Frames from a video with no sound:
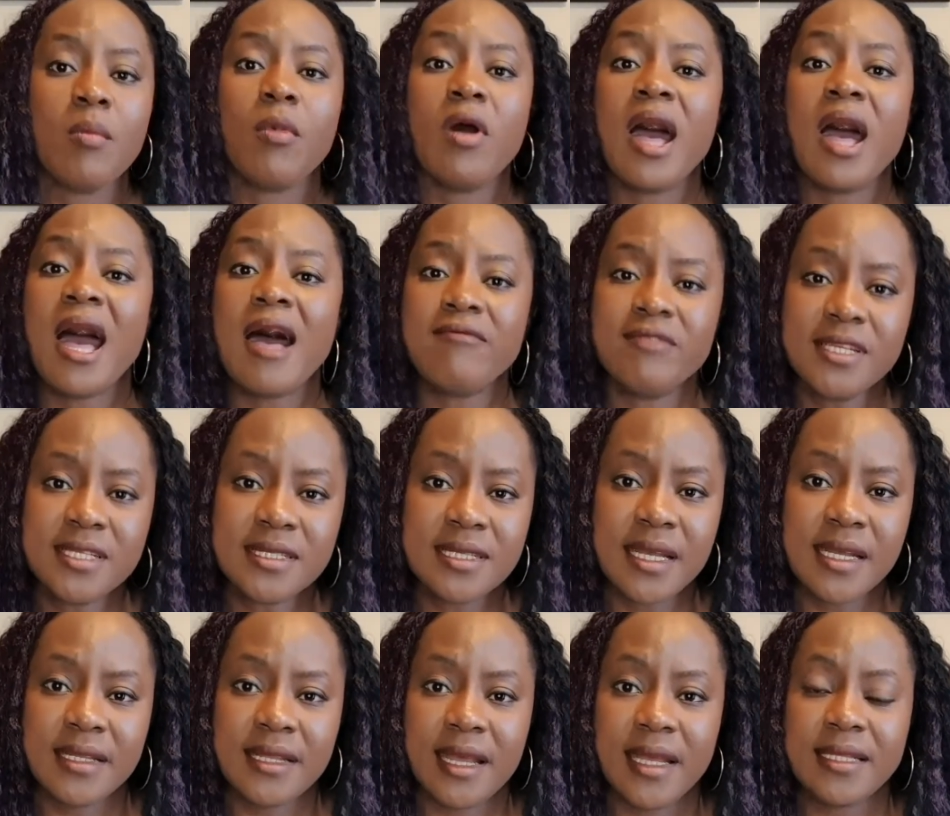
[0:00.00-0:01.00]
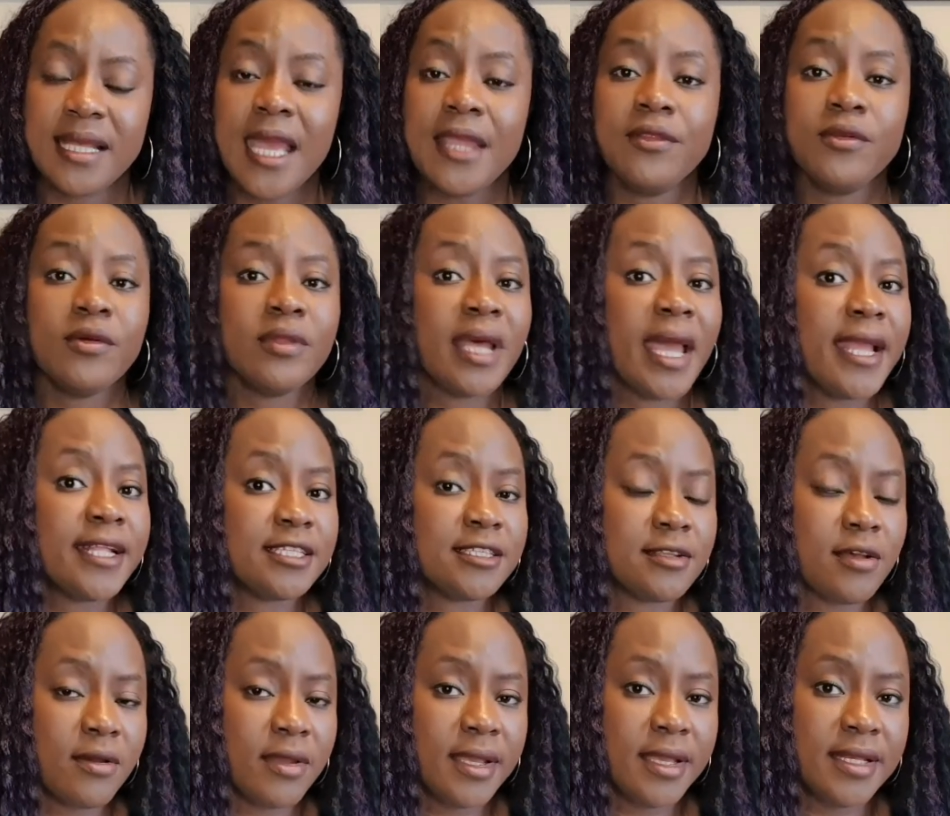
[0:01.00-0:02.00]
But having said that, I know that
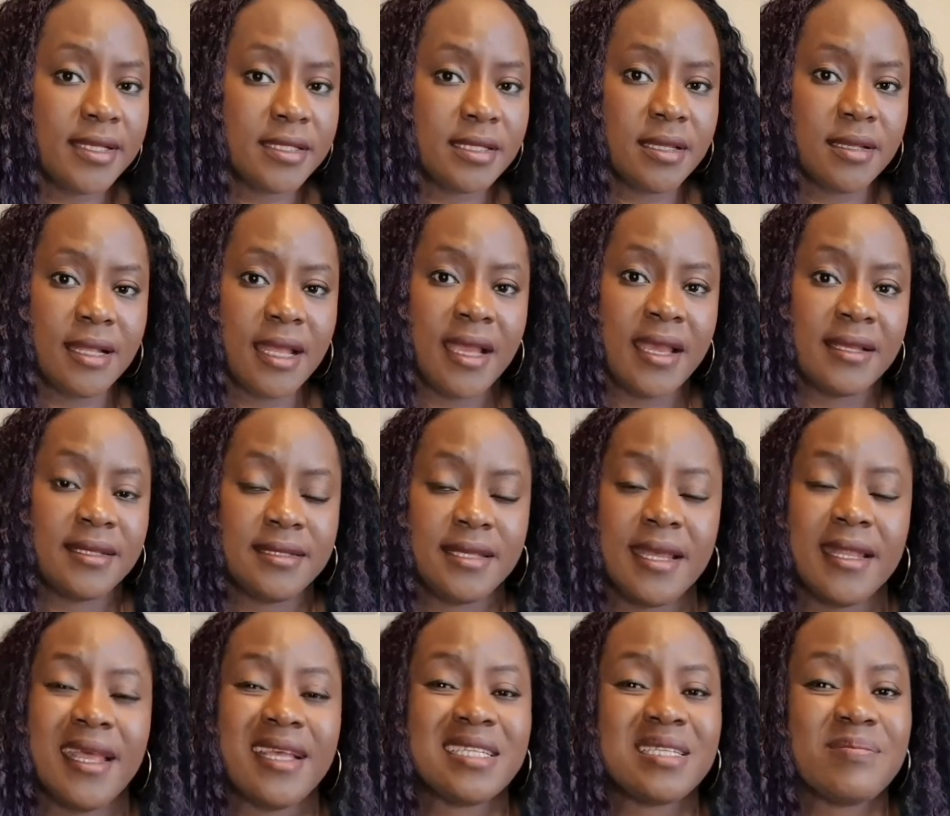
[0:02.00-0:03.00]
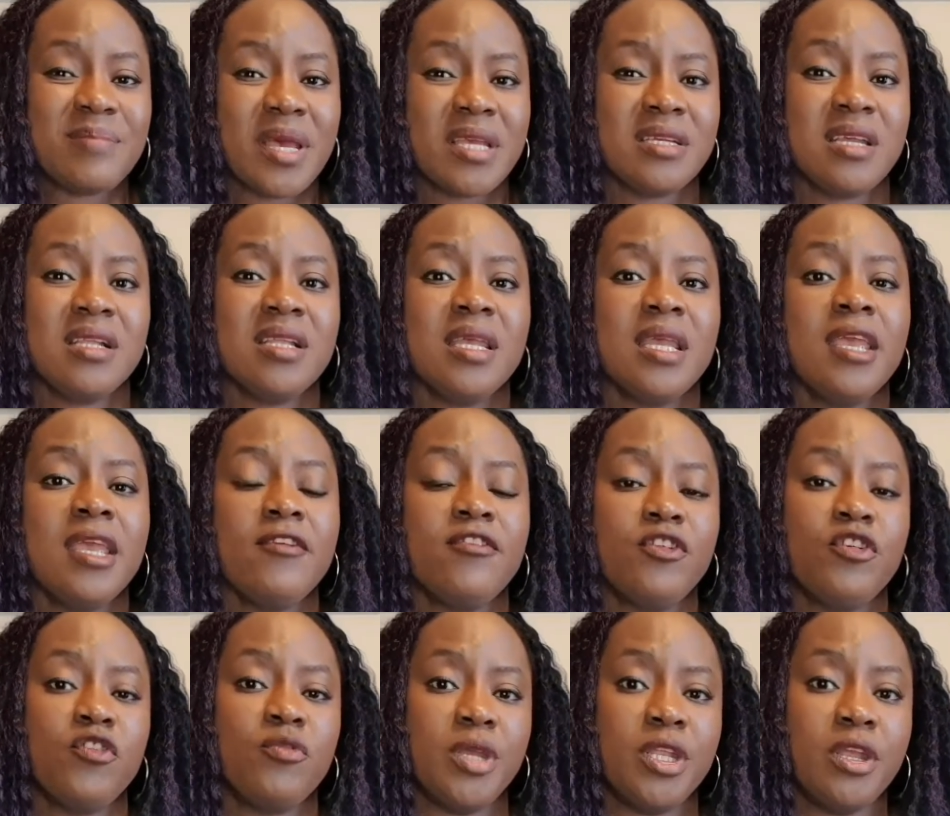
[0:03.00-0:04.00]
it's not easy. Like I said, especially
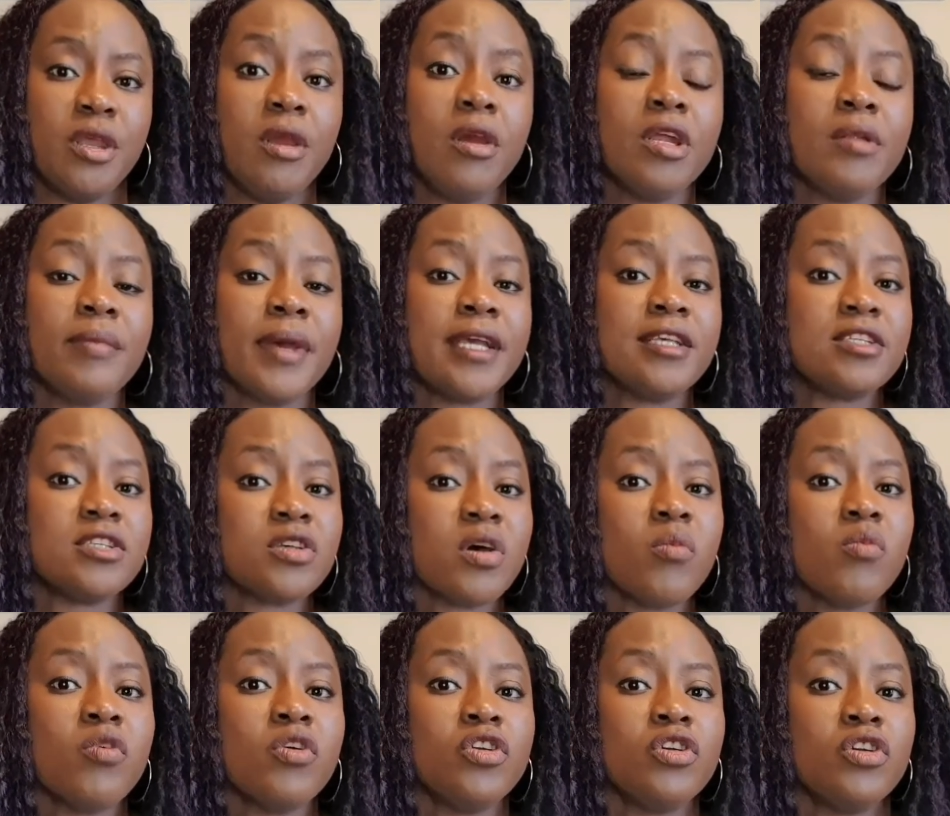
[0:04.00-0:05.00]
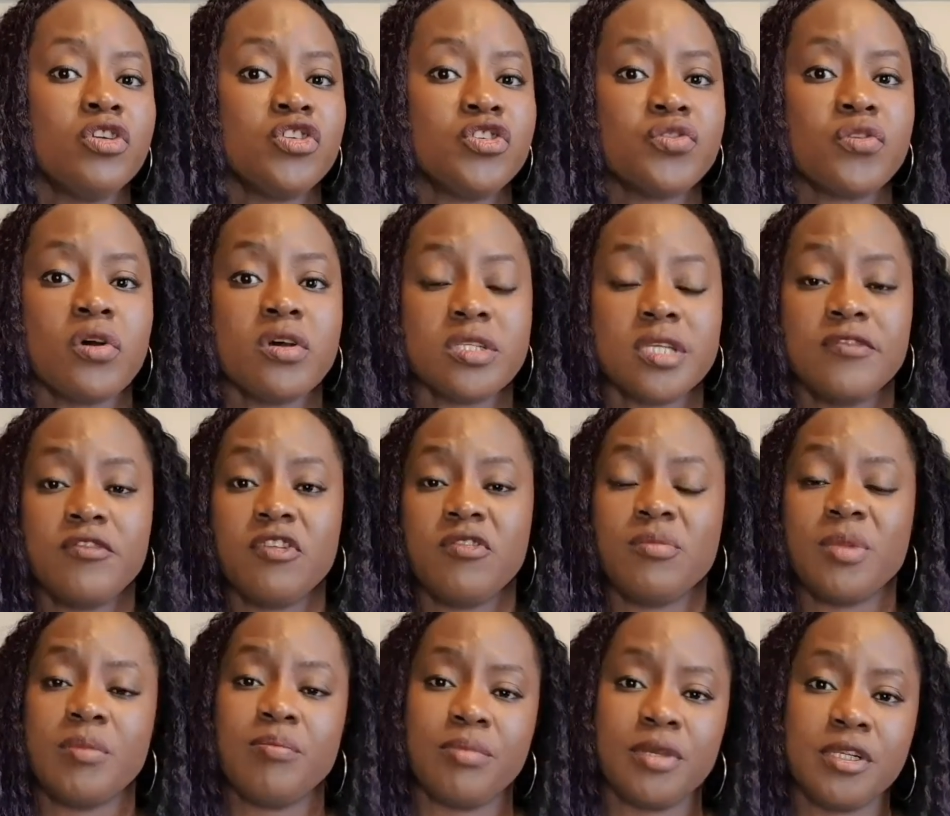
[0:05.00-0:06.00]
if you've been hurt by someone you trust, if
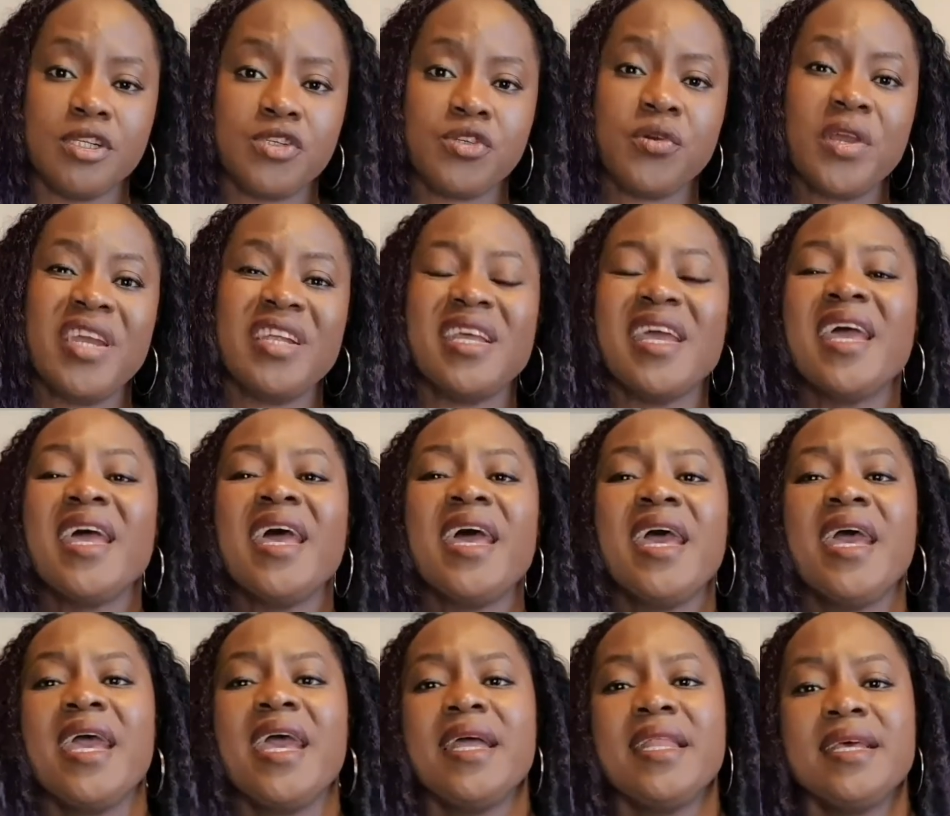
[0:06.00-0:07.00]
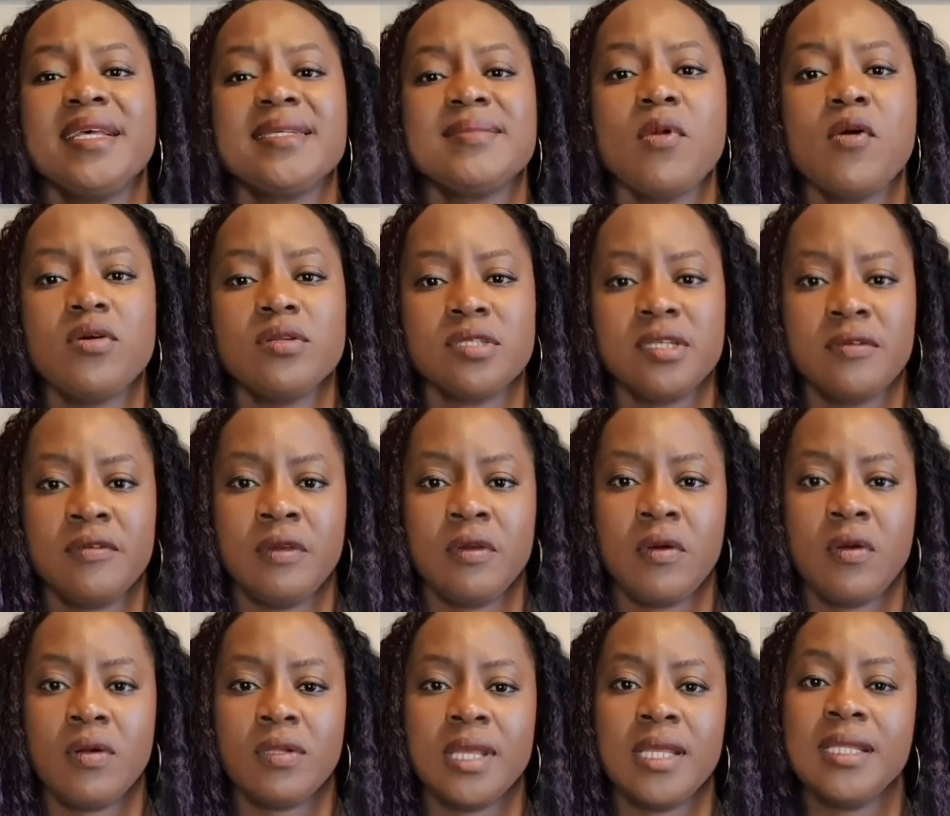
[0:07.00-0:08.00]
you've been betrayed, it is more
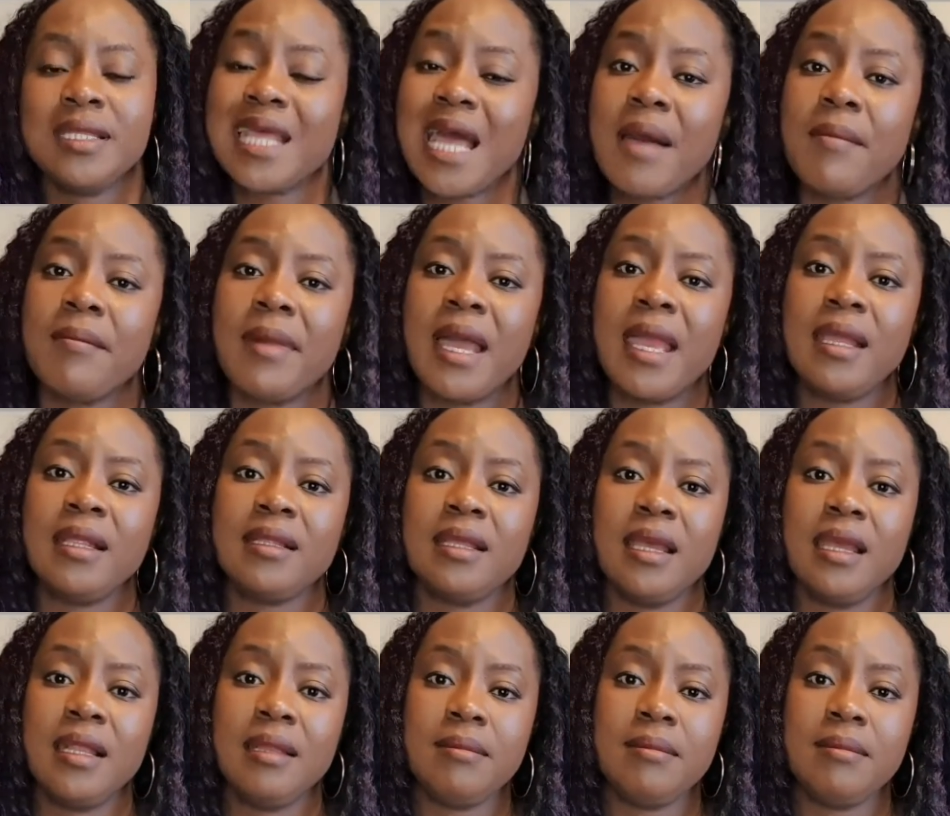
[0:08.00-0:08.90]
difficult, and that might